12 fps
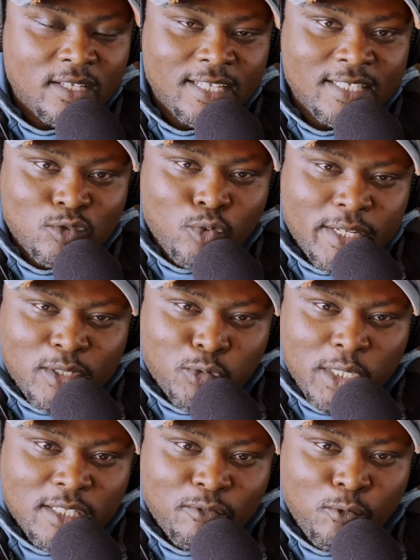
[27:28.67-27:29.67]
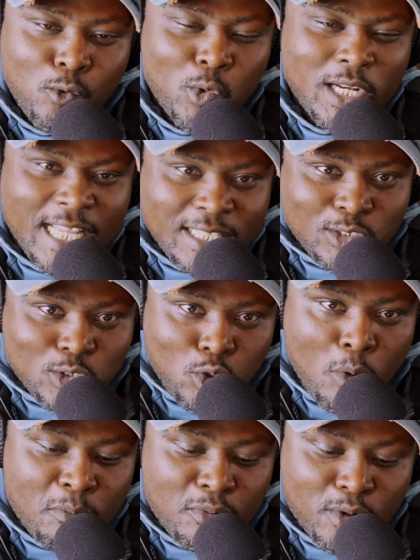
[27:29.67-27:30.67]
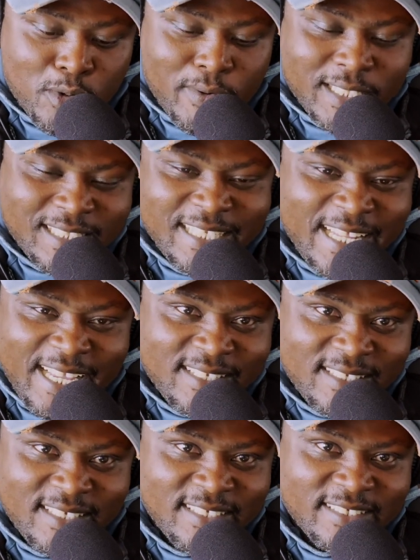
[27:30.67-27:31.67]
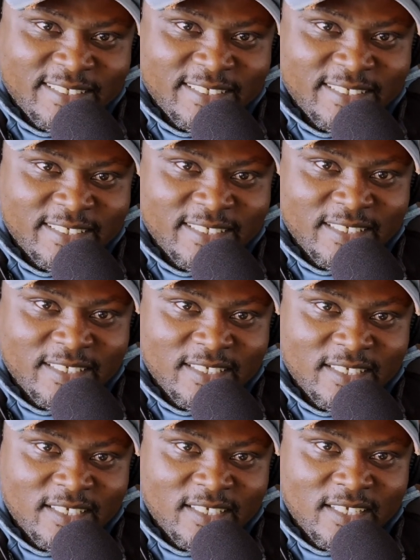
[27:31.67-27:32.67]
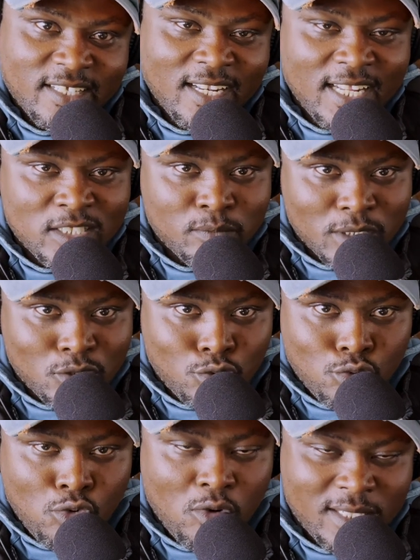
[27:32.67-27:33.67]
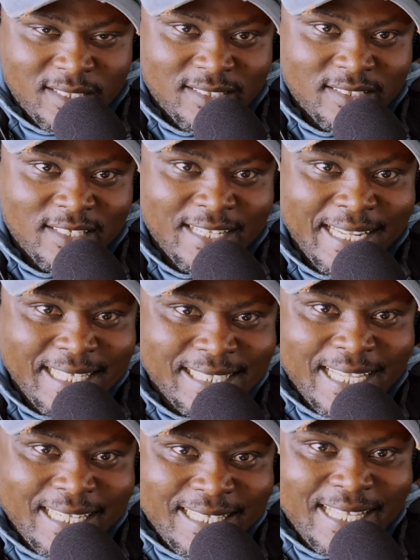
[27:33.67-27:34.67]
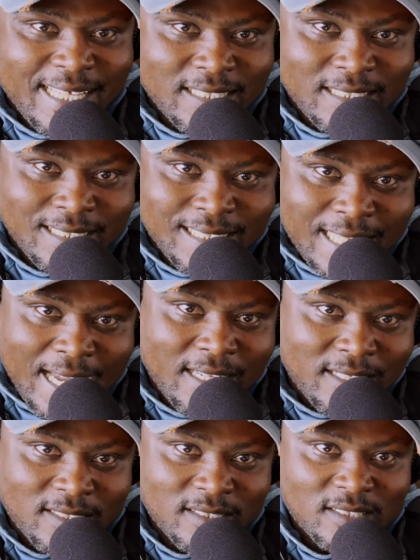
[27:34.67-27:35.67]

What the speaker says: In 2024, let's stop procrastinating. Let's be doers. Let's get things done.